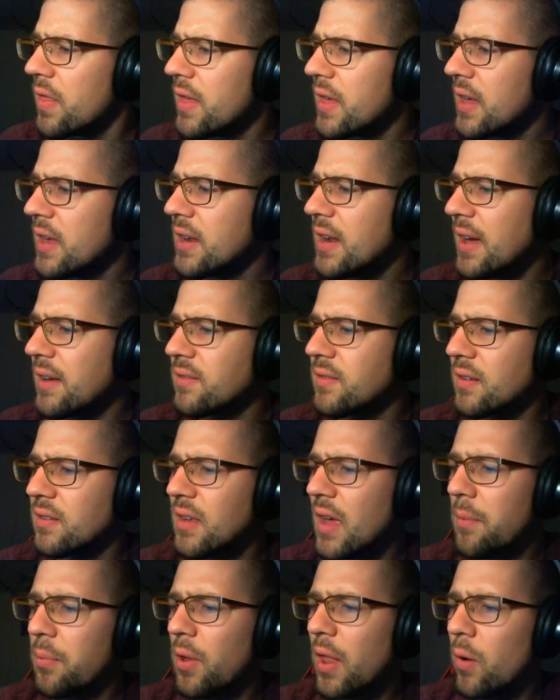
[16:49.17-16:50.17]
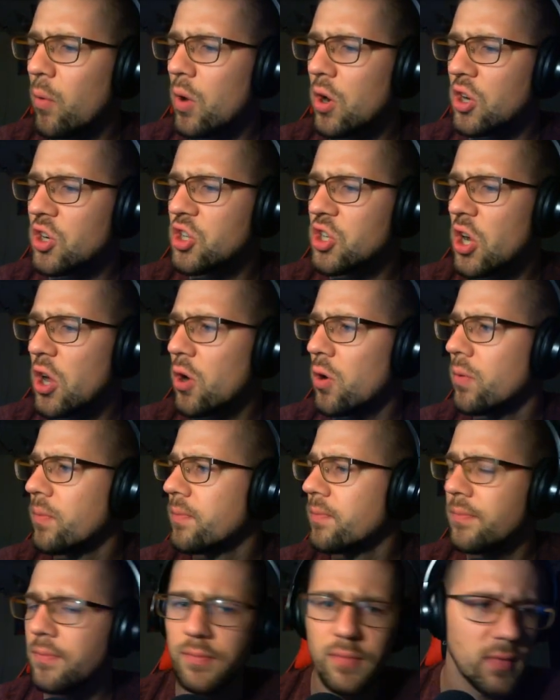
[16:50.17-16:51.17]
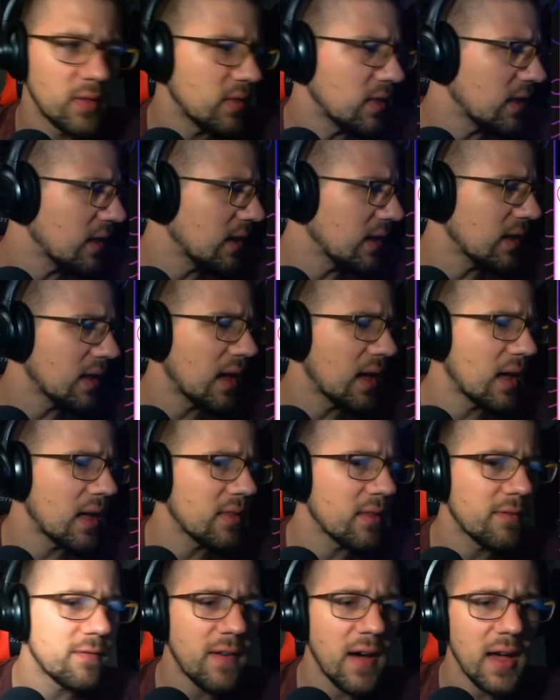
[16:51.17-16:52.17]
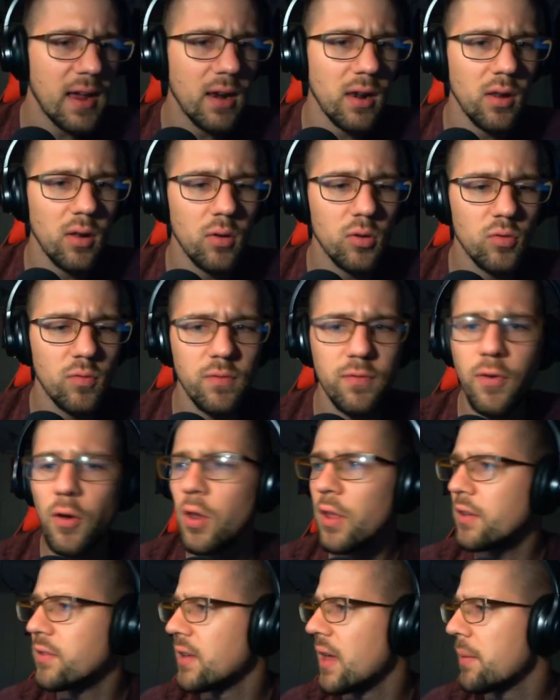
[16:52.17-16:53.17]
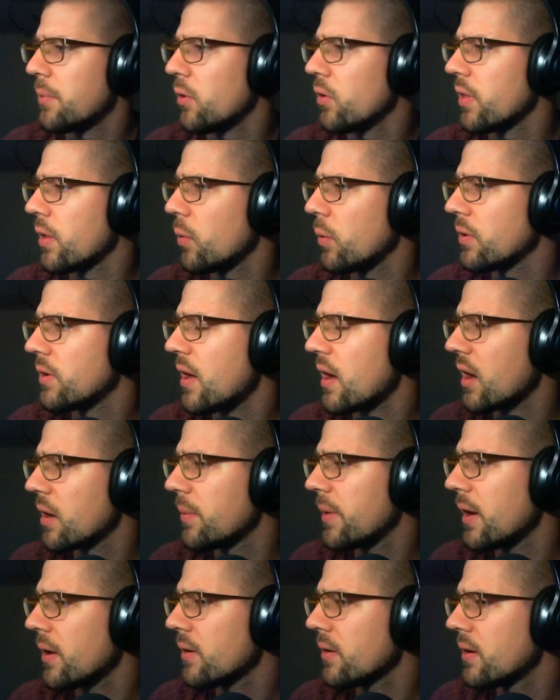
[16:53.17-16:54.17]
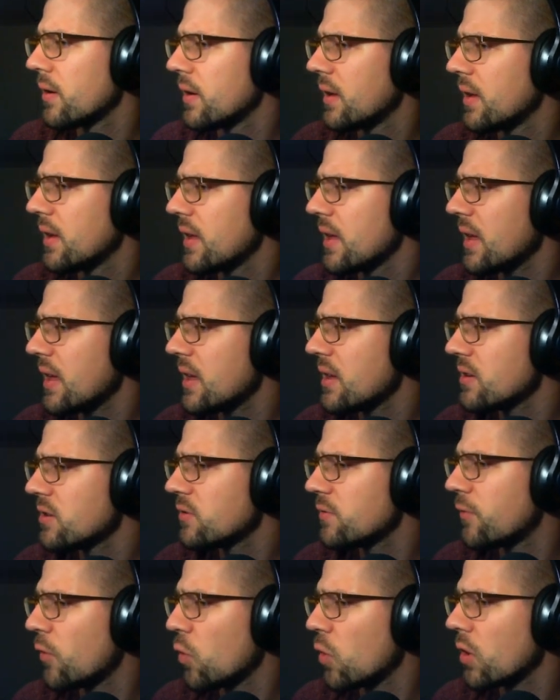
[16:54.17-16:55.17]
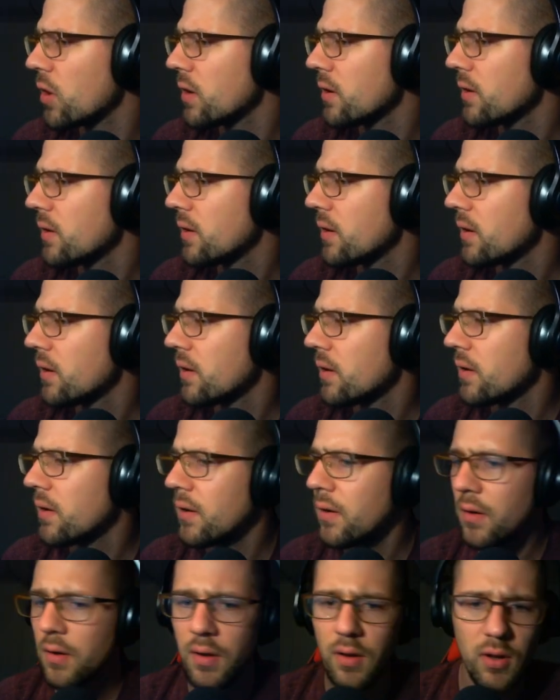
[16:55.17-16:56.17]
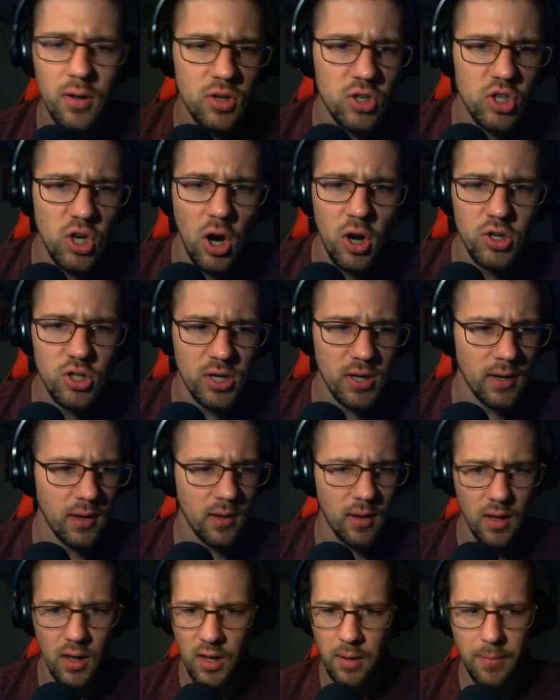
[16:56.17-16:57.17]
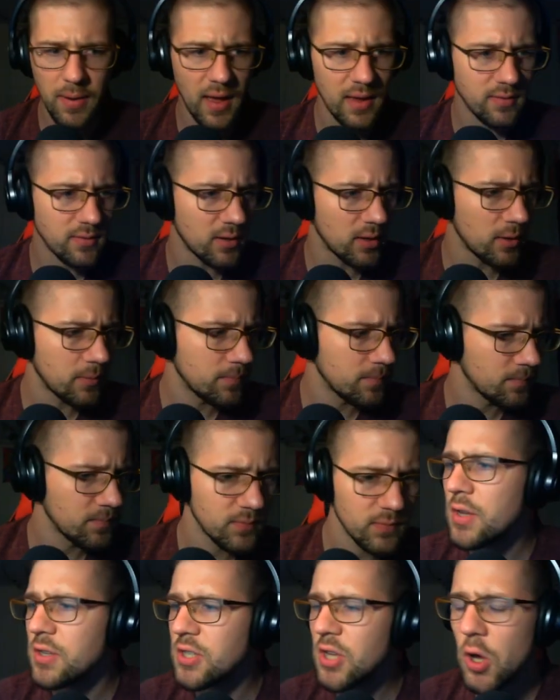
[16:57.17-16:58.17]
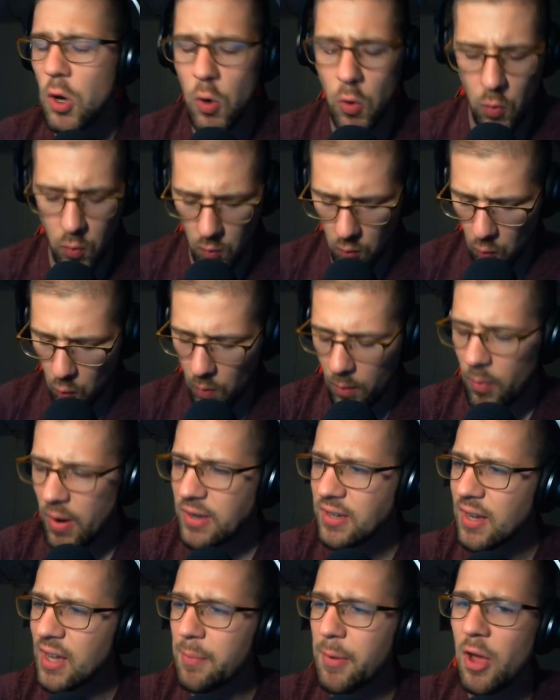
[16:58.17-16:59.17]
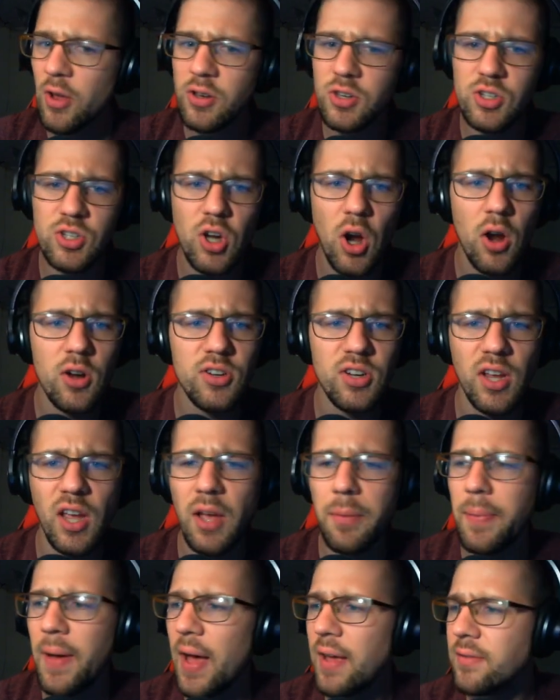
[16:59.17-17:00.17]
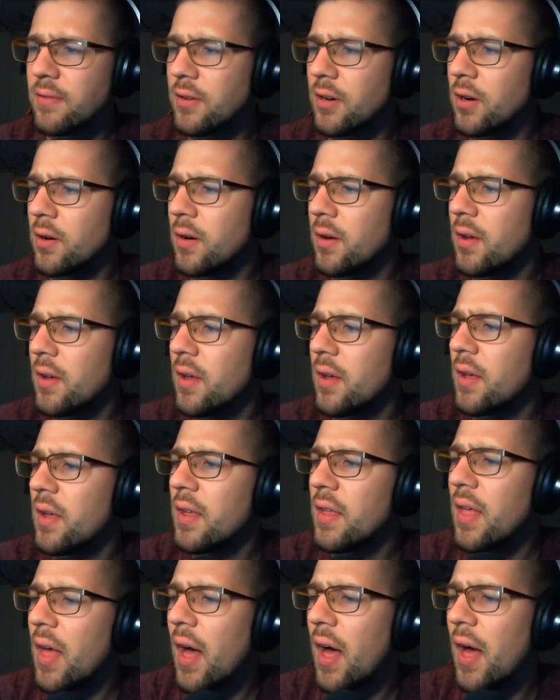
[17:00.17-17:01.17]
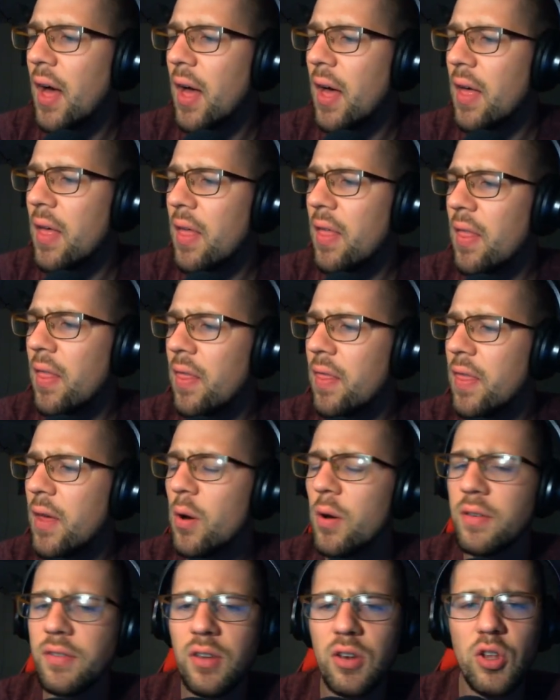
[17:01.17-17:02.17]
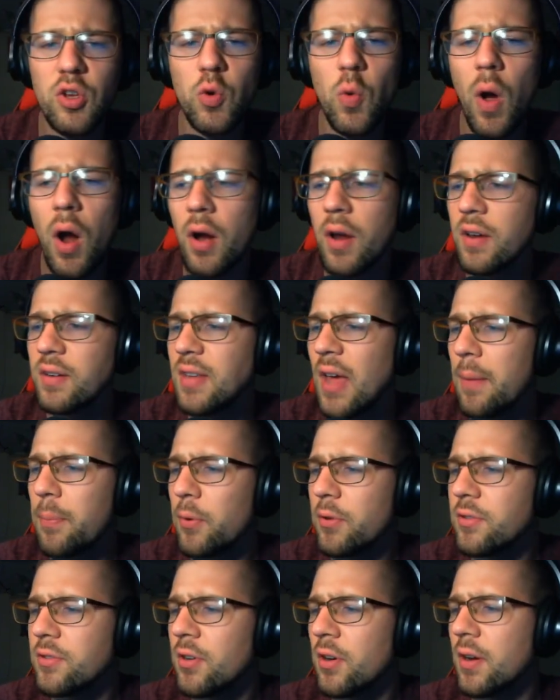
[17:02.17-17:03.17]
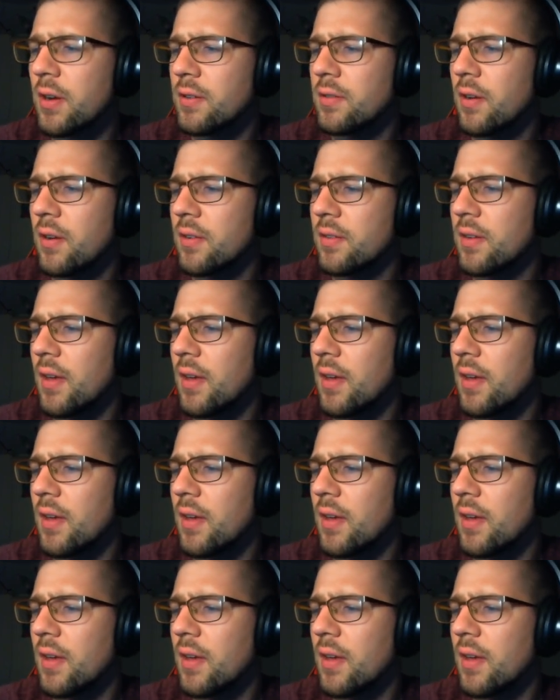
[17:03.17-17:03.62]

The next example I want to show, the, uh, the final full example that we'll talk about is for charging a capacitor. So when we talk about charging a capacitor, uh, there is a new archetypal circuit to